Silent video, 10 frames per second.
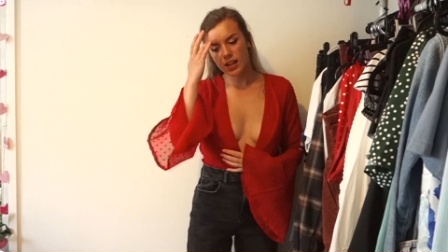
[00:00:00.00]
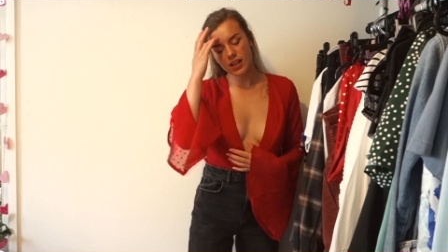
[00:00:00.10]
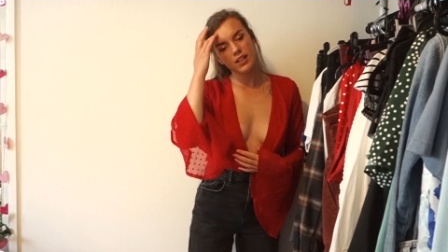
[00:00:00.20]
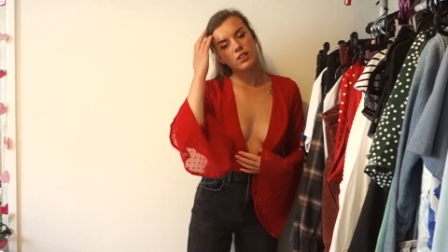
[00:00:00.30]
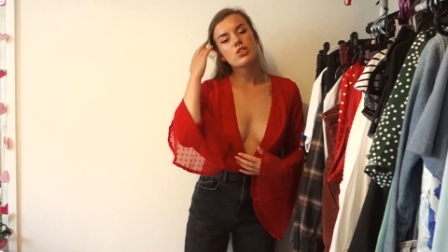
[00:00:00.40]

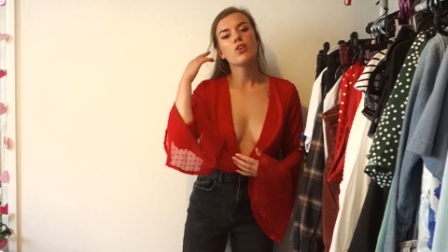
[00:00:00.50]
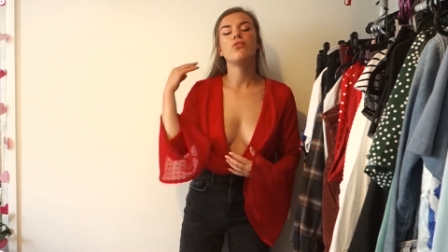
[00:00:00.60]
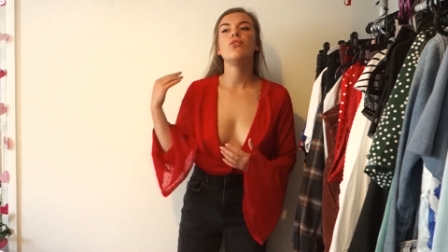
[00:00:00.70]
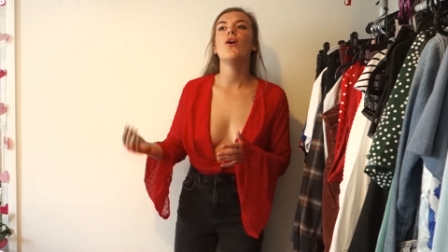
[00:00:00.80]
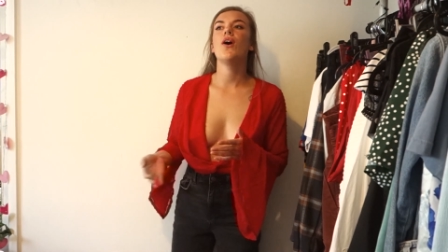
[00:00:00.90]
and so
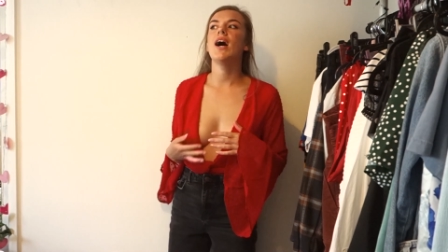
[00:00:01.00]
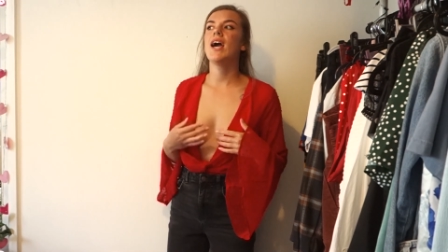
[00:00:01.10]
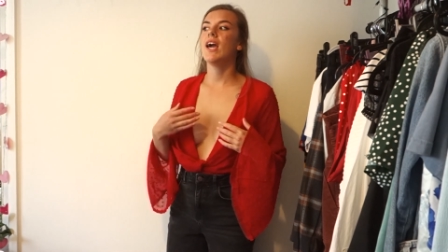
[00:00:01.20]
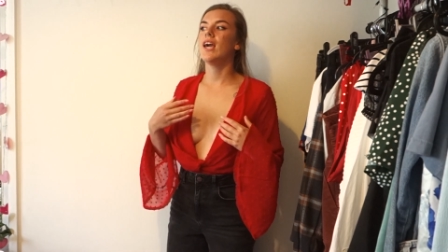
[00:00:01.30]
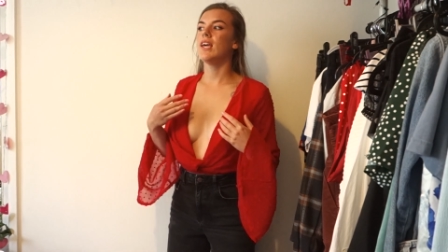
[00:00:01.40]
for
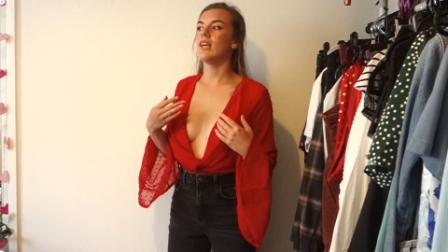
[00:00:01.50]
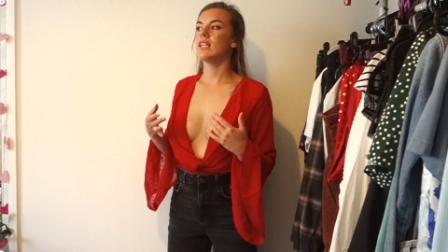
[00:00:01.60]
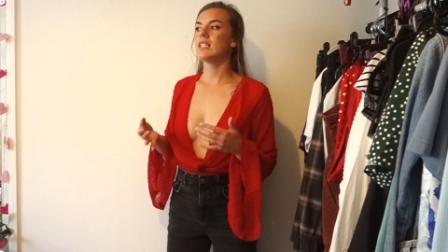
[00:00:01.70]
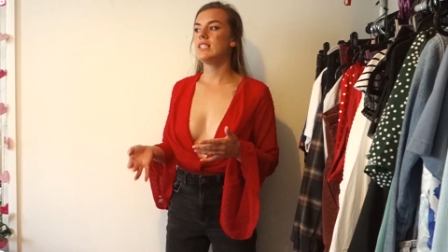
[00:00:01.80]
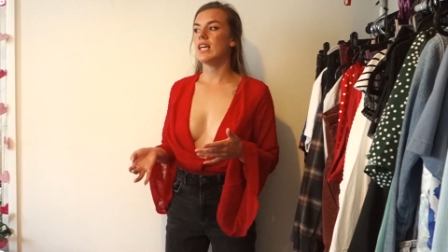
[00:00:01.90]
a
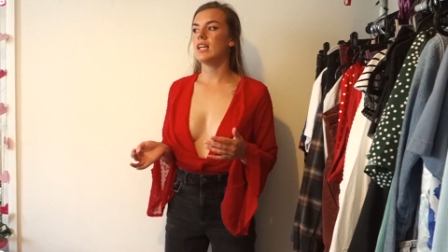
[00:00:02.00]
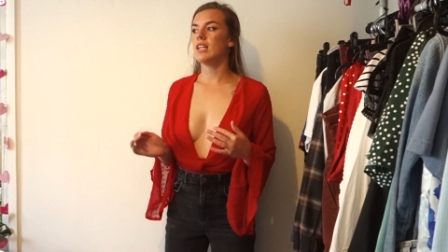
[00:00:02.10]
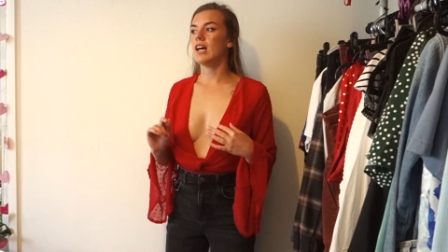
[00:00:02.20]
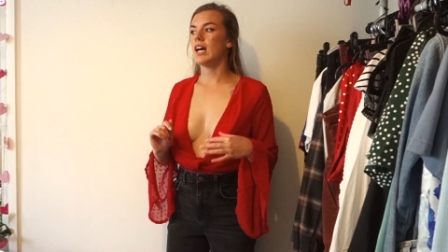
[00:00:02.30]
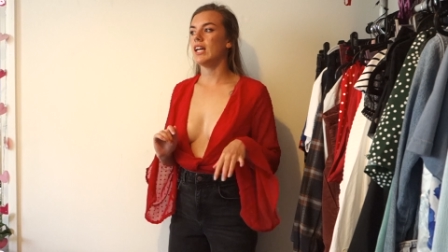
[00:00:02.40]
date
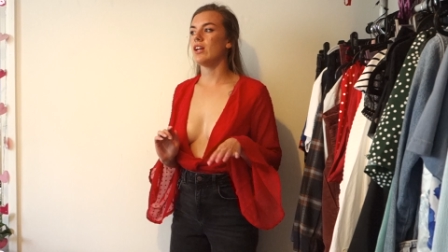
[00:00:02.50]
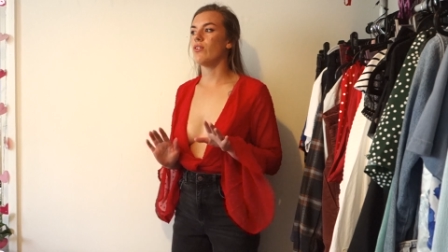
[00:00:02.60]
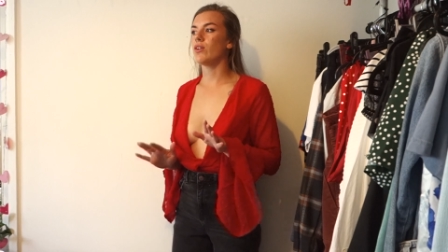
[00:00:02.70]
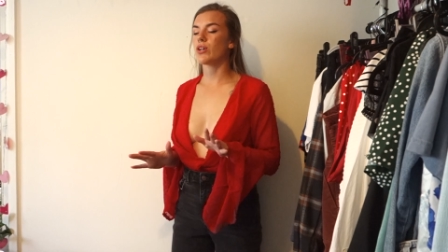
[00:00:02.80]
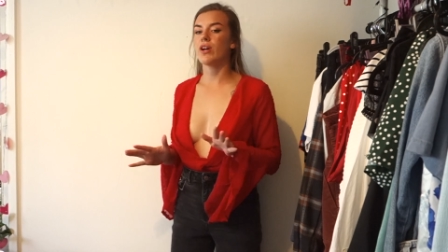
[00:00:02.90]
night, if
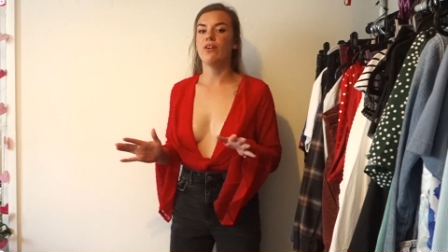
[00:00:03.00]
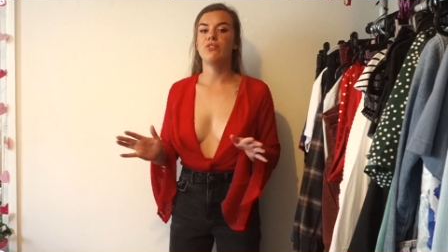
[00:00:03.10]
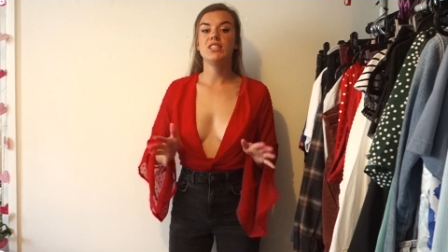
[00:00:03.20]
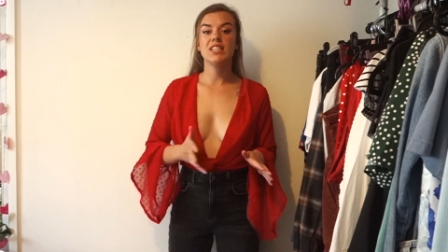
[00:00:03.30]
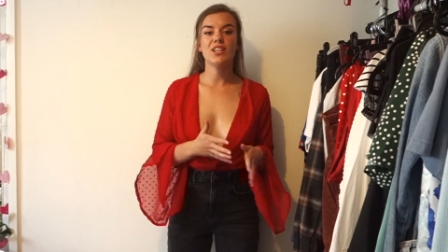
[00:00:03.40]
I was going out
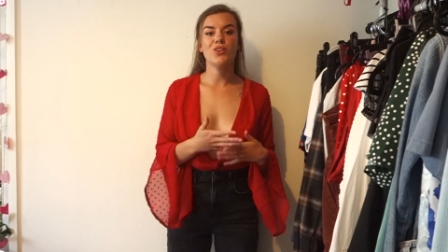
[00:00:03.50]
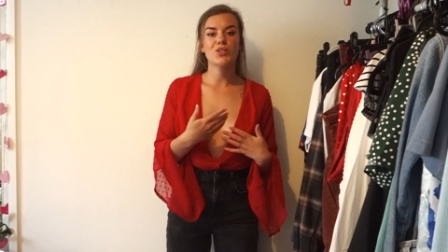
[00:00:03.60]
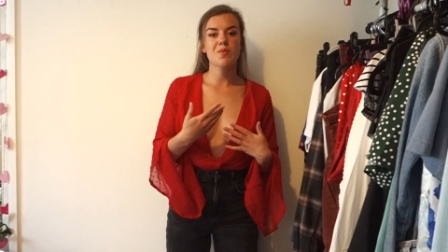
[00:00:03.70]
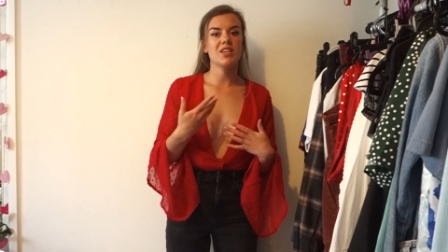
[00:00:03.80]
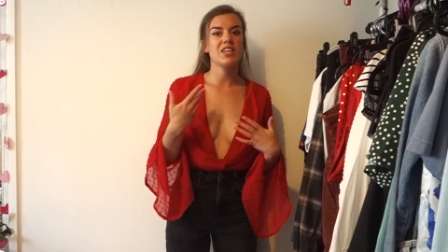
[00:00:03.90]
for dinner or
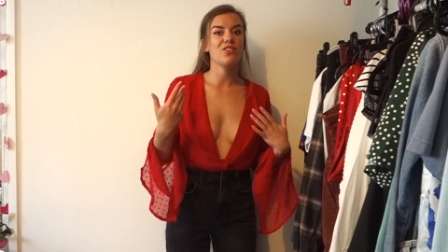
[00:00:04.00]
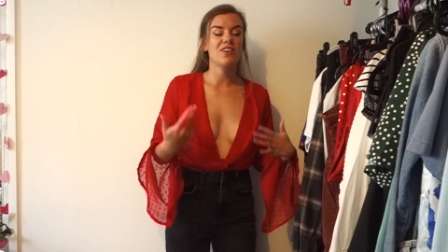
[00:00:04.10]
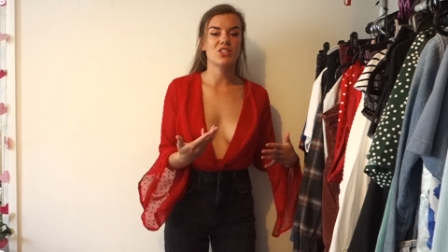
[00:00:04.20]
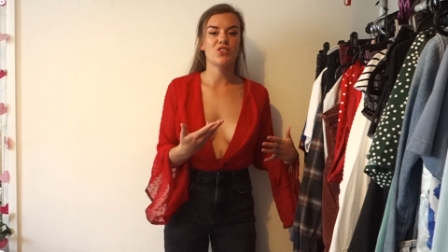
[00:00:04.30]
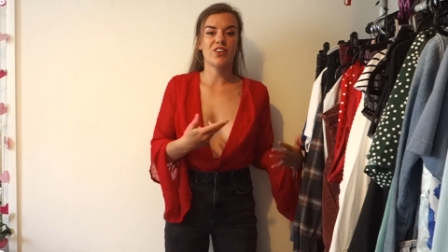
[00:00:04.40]
something in a
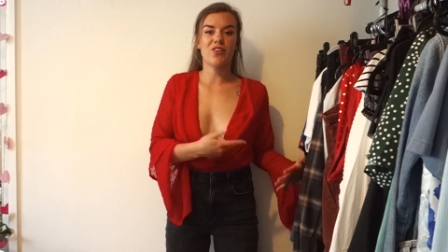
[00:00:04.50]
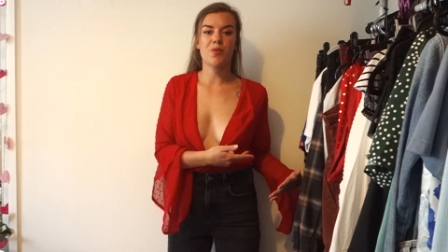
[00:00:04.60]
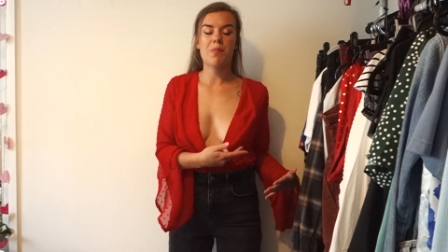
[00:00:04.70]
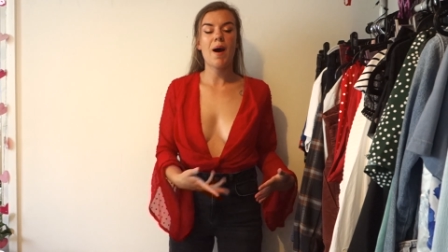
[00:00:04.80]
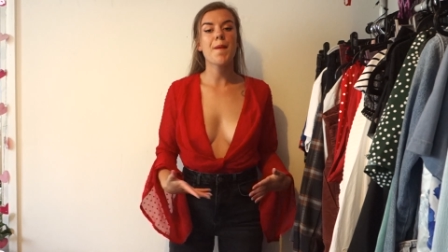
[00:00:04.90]
restaurant or
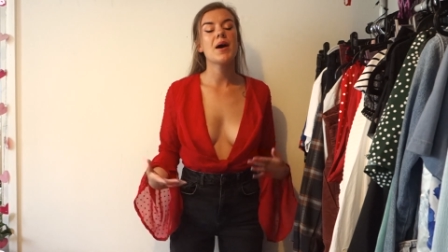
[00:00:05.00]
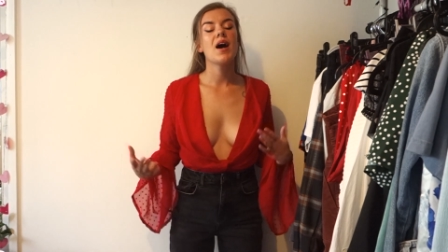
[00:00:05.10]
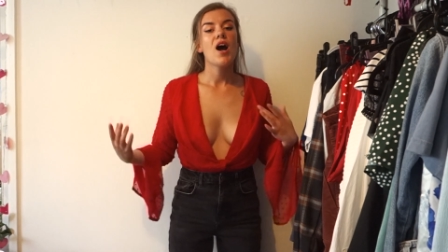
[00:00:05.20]
a pub,